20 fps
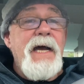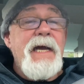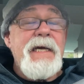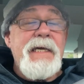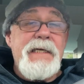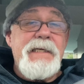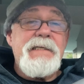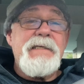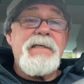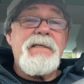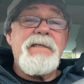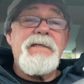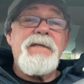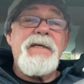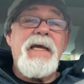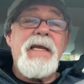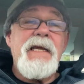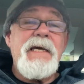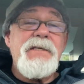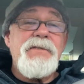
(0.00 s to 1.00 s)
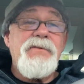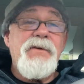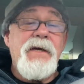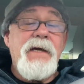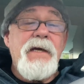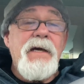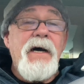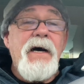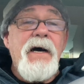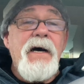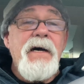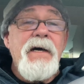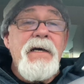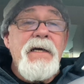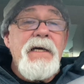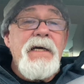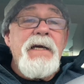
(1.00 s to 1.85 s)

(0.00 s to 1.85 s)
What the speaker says: hate the electric car.